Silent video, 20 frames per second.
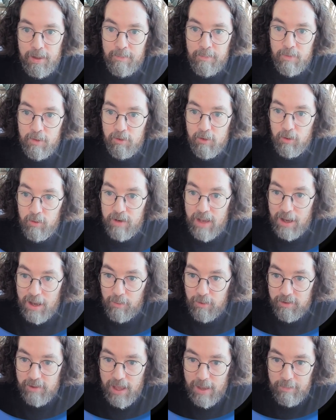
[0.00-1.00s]
So now
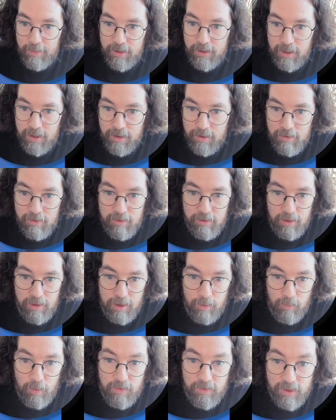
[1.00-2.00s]
what's happened is
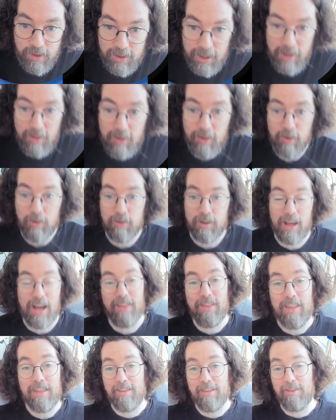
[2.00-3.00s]
we've continued,
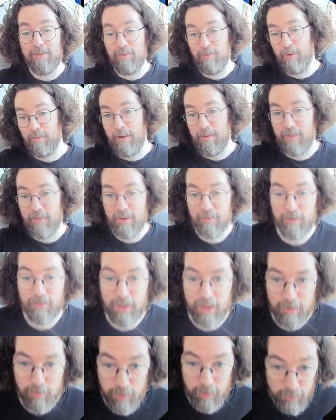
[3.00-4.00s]
and this is one of my favorite
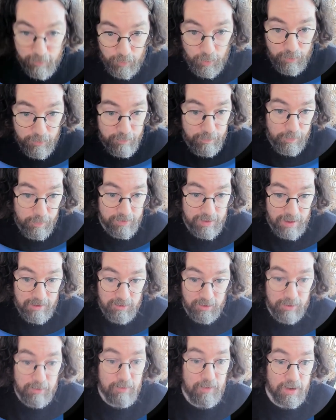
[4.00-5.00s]
things. We're
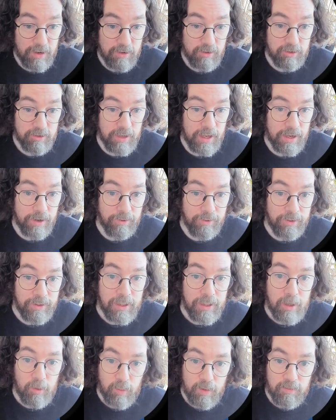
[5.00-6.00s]
essentially finished now.
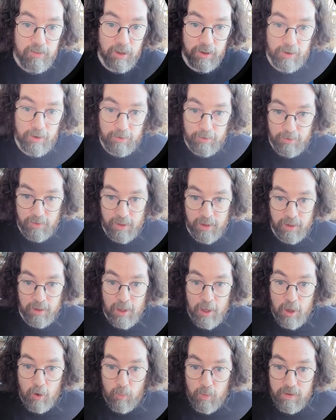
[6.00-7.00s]
We've done our thing.
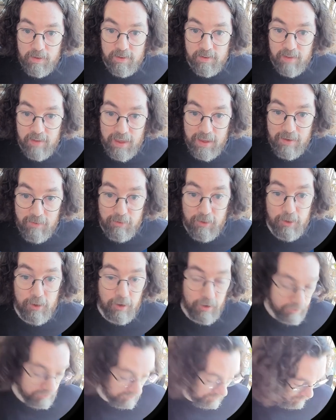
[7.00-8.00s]
We saved the
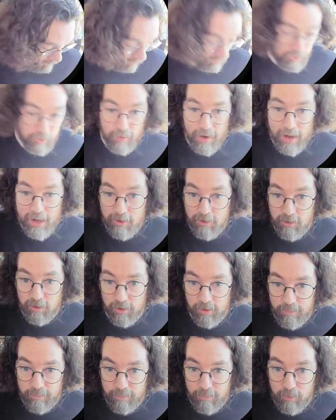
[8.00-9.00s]
customer
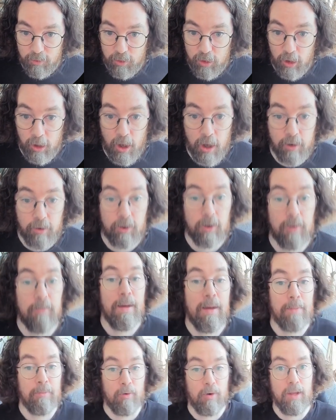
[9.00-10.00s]
interaction to long-term
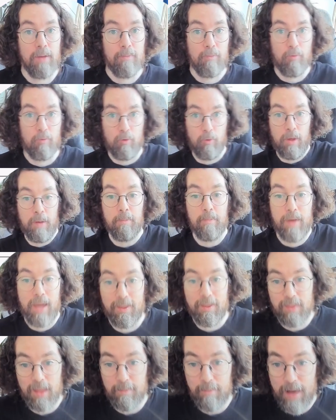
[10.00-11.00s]
memory, so we can
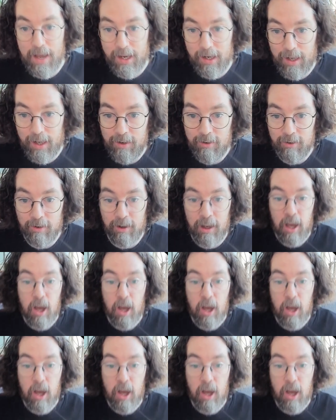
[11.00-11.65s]
get that back later.